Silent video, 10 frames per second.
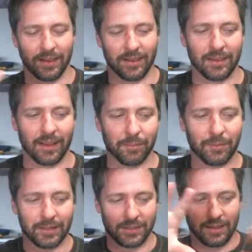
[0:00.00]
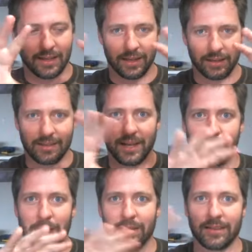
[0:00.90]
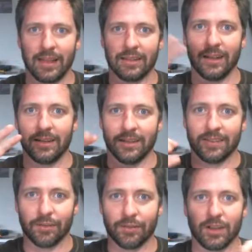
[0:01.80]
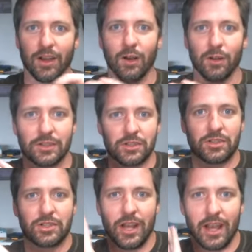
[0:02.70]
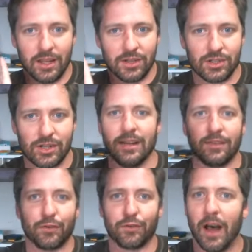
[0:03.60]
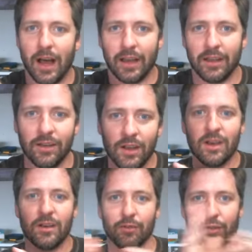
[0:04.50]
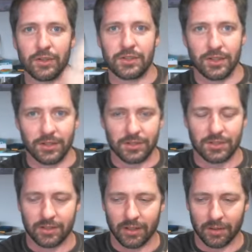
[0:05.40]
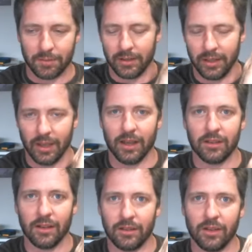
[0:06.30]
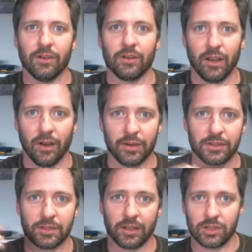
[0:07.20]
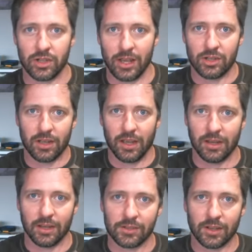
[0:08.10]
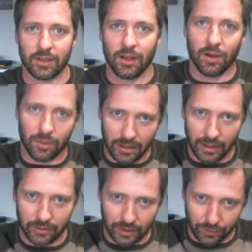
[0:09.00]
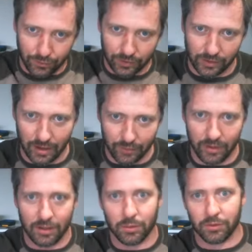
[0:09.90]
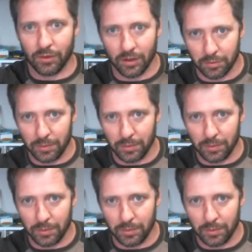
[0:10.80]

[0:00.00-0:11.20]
like, I'm guessing that kind of ties back to that lightness of like, oh, let's just change and it's fine versus like, yeah, a year ago and it's like changing it and it's like, oh, now like it feels heavy and what's wrong with me,